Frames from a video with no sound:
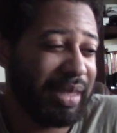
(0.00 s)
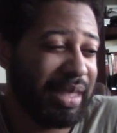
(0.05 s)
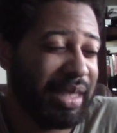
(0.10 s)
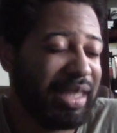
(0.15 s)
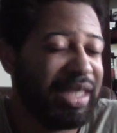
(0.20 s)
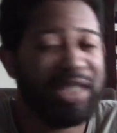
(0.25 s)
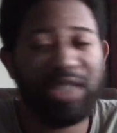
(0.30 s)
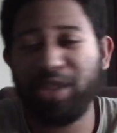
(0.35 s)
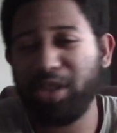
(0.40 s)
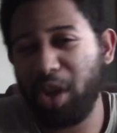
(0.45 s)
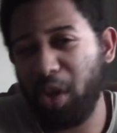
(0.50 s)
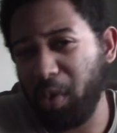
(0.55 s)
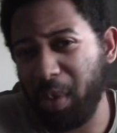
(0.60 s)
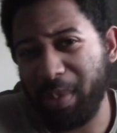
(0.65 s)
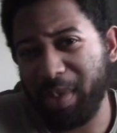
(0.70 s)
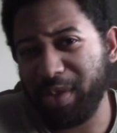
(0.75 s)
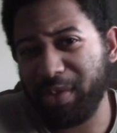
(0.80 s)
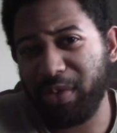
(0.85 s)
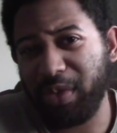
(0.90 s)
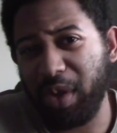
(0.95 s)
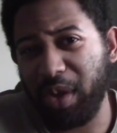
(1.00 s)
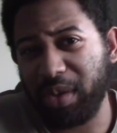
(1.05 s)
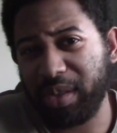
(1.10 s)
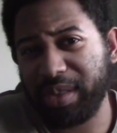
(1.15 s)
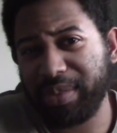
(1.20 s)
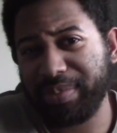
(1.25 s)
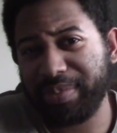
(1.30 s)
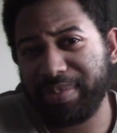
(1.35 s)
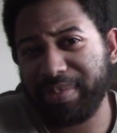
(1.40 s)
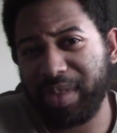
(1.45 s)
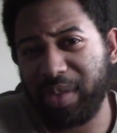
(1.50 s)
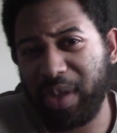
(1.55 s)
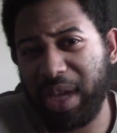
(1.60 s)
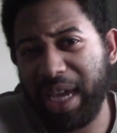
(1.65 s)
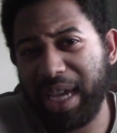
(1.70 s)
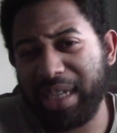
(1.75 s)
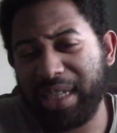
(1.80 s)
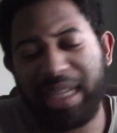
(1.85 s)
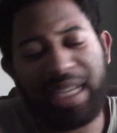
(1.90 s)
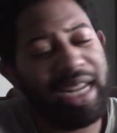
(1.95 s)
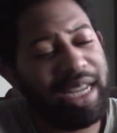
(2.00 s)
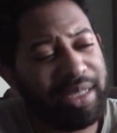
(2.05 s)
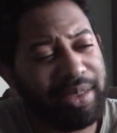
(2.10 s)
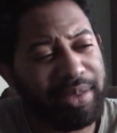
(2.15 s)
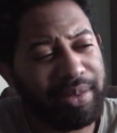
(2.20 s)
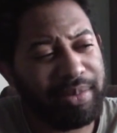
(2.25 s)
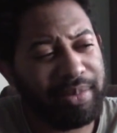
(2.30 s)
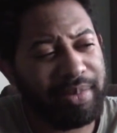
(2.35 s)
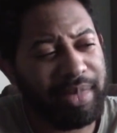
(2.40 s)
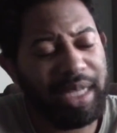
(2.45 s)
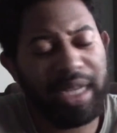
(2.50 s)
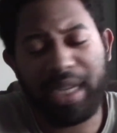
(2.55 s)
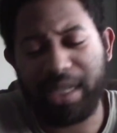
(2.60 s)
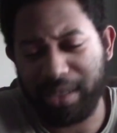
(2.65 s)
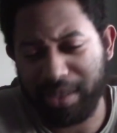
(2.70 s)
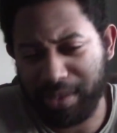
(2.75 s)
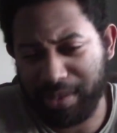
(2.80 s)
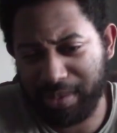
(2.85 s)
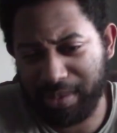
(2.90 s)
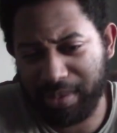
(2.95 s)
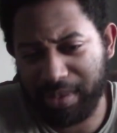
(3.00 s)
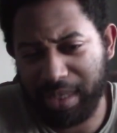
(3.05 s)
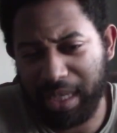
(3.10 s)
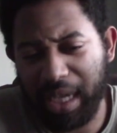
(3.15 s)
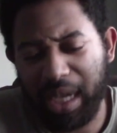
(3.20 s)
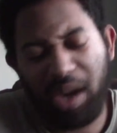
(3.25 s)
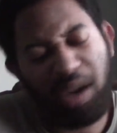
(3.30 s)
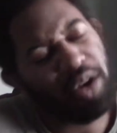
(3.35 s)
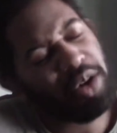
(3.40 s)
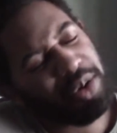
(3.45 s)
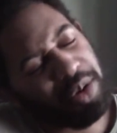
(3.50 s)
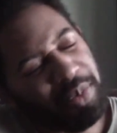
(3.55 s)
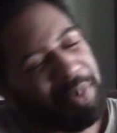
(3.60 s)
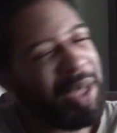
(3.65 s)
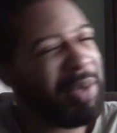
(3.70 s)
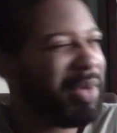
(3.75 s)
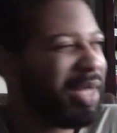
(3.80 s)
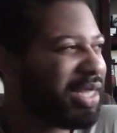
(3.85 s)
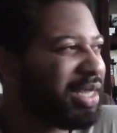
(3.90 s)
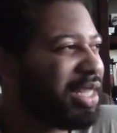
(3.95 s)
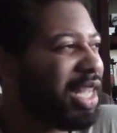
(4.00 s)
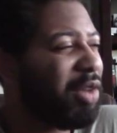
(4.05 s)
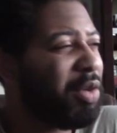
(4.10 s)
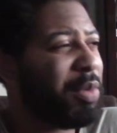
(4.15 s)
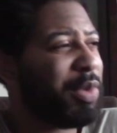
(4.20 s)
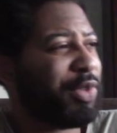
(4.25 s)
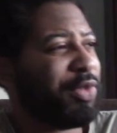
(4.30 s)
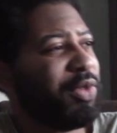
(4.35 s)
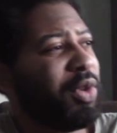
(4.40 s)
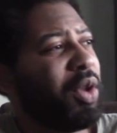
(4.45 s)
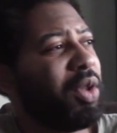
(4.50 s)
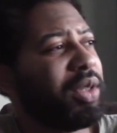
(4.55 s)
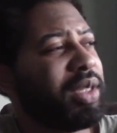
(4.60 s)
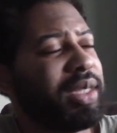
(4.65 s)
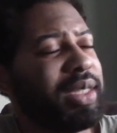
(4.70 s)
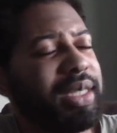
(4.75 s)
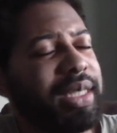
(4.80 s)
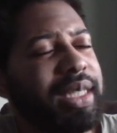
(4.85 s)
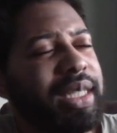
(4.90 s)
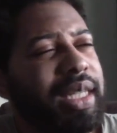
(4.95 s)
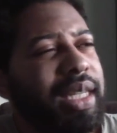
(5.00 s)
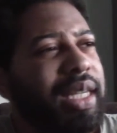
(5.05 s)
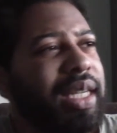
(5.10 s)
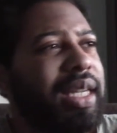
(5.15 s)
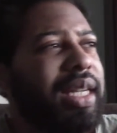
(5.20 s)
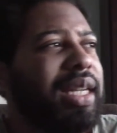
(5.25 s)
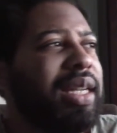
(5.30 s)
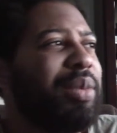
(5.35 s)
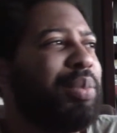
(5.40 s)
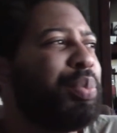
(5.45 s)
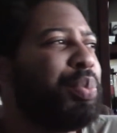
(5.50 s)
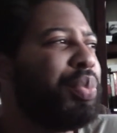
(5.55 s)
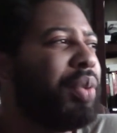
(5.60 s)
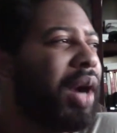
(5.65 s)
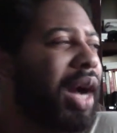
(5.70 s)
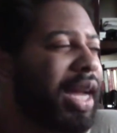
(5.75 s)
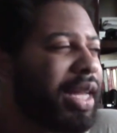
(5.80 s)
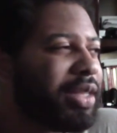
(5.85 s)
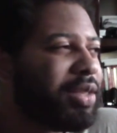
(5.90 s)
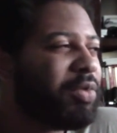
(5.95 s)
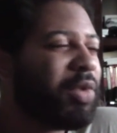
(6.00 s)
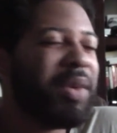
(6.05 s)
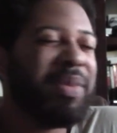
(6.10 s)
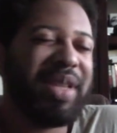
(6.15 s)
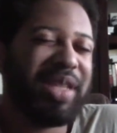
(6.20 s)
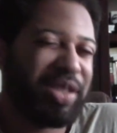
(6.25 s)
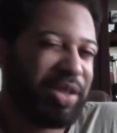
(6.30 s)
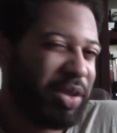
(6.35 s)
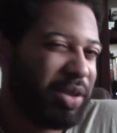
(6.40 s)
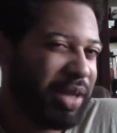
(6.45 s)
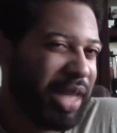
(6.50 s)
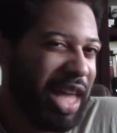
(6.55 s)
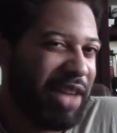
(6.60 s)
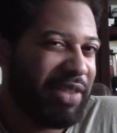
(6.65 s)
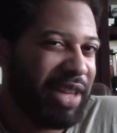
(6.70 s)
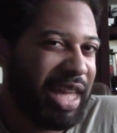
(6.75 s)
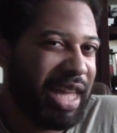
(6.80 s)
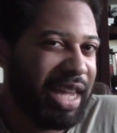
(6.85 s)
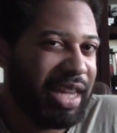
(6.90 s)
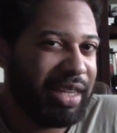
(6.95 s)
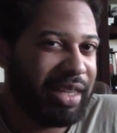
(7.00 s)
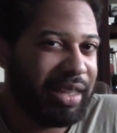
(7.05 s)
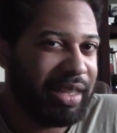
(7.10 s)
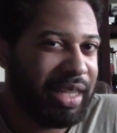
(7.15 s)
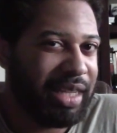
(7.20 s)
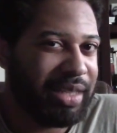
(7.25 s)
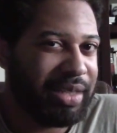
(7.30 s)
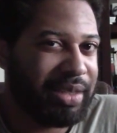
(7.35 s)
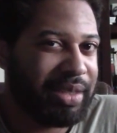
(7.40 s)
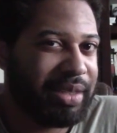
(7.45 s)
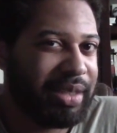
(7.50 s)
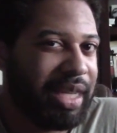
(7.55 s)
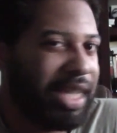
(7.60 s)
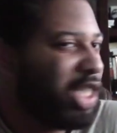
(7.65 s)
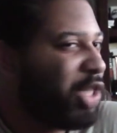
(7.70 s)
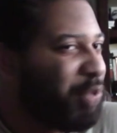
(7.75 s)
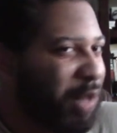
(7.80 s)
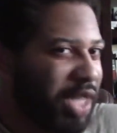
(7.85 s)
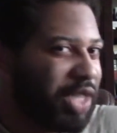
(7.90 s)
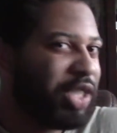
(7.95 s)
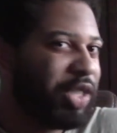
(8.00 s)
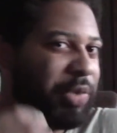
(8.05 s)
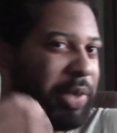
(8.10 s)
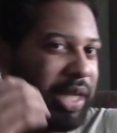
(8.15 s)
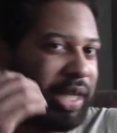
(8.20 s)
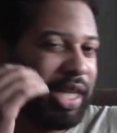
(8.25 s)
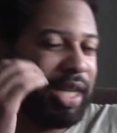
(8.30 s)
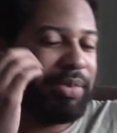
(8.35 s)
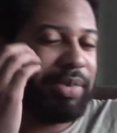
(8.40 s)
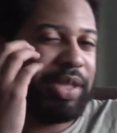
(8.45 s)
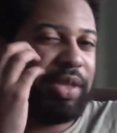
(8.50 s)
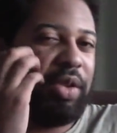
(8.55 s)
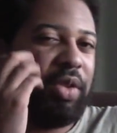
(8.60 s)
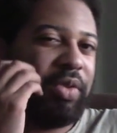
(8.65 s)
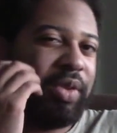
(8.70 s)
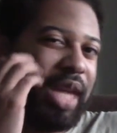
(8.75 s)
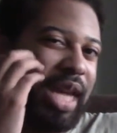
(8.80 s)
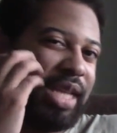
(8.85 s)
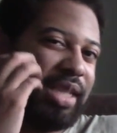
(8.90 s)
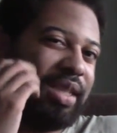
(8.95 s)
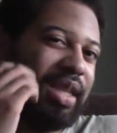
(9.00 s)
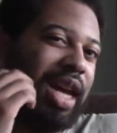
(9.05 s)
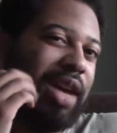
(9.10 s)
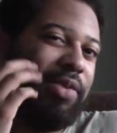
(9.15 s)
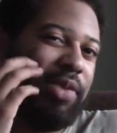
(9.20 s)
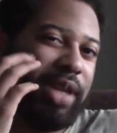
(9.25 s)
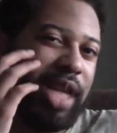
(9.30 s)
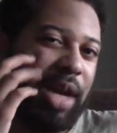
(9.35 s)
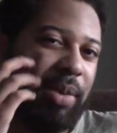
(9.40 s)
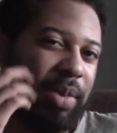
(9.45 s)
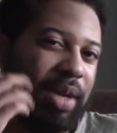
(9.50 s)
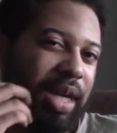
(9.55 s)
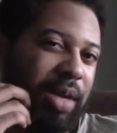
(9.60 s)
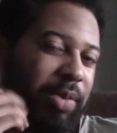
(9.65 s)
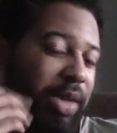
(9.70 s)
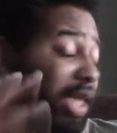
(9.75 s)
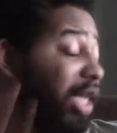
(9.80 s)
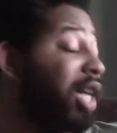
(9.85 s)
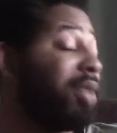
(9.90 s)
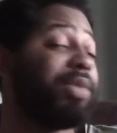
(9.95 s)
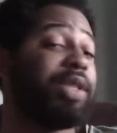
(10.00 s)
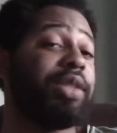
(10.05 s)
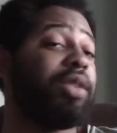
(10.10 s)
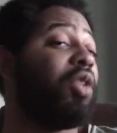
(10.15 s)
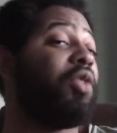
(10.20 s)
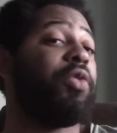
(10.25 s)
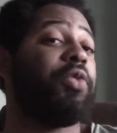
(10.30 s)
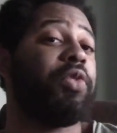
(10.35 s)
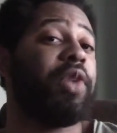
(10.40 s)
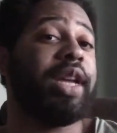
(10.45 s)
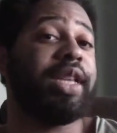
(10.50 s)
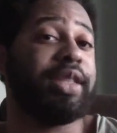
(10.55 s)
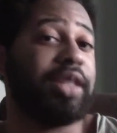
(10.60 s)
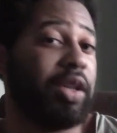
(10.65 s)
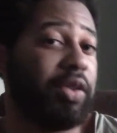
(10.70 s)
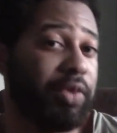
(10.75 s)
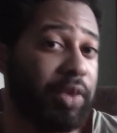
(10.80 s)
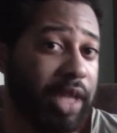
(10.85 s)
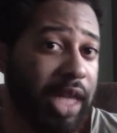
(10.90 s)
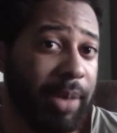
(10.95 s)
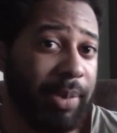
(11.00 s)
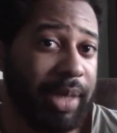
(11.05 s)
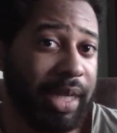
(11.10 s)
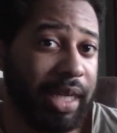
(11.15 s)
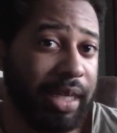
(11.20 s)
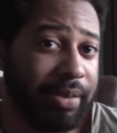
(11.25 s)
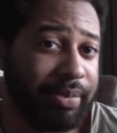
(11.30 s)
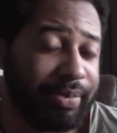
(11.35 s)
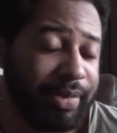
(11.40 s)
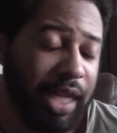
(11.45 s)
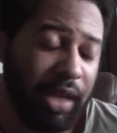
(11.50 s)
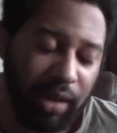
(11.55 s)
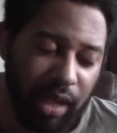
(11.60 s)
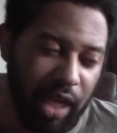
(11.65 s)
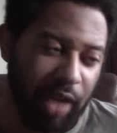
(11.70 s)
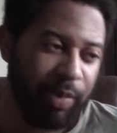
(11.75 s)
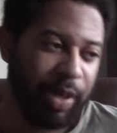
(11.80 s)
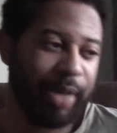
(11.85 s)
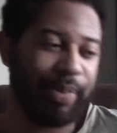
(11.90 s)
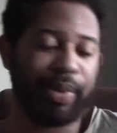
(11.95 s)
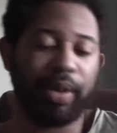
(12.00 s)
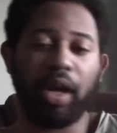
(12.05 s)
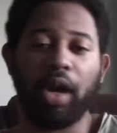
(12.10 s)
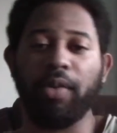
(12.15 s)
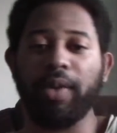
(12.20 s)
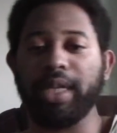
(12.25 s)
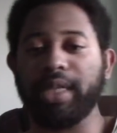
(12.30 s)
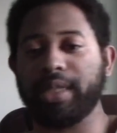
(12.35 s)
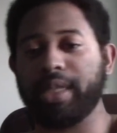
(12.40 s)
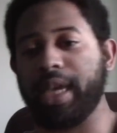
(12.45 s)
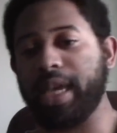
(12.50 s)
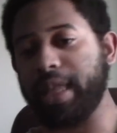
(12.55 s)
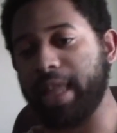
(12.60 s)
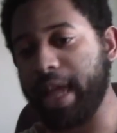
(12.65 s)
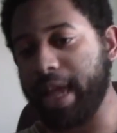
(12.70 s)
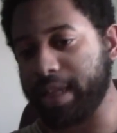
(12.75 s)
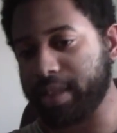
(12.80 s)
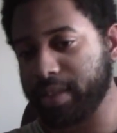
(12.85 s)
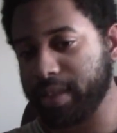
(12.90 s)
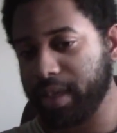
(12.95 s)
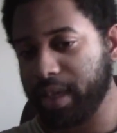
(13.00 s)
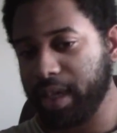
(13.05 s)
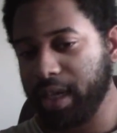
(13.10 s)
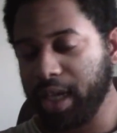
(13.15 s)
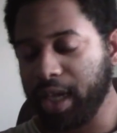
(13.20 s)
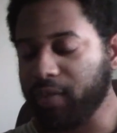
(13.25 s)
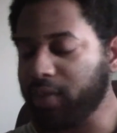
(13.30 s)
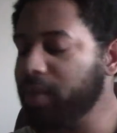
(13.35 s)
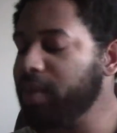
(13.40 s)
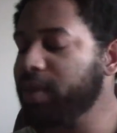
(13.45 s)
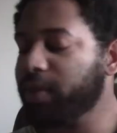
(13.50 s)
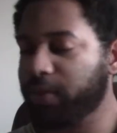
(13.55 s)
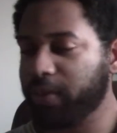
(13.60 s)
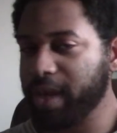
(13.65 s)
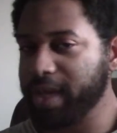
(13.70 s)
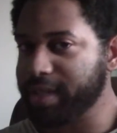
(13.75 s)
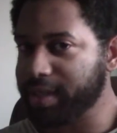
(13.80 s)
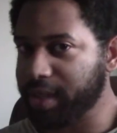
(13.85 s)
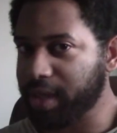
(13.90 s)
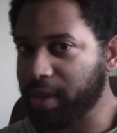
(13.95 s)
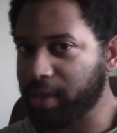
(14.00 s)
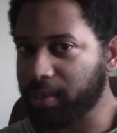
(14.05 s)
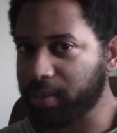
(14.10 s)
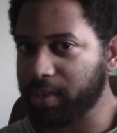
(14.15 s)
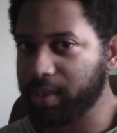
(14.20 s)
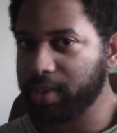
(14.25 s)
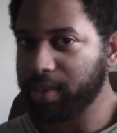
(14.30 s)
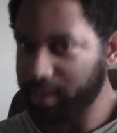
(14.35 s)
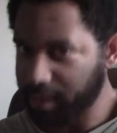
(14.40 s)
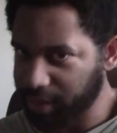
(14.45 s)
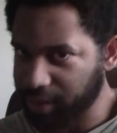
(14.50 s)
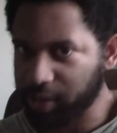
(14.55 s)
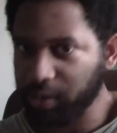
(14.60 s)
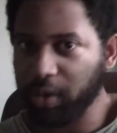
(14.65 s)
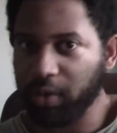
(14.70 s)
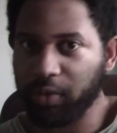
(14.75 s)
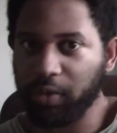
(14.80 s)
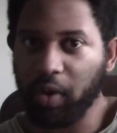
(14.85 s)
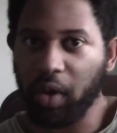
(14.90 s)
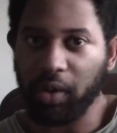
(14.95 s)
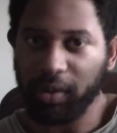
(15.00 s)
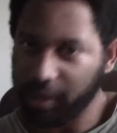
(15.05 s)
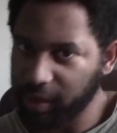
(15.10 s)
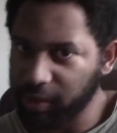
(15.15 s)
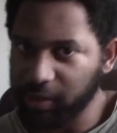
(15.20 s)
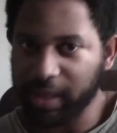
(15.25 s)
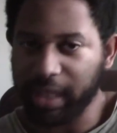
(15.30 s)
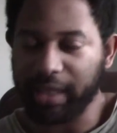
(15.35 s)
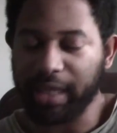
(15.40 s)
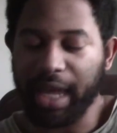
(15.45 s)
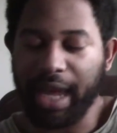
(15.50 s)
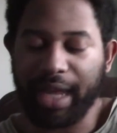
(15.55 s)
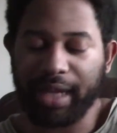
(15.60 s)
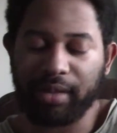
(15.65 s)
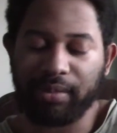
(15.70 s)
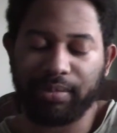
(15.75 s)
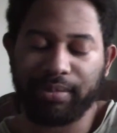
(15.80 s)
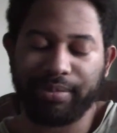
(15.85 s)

This is all women's fault, okay? It is. It is. Or maybe it's not women's fault, but women certainly have a hand in this, especially when it comes to the whole nice guy phenomenon, when it comes to the whole friend zone phenomenon. Now, a lot of people always say that if you're in the friend zone, it's your fault. You did that.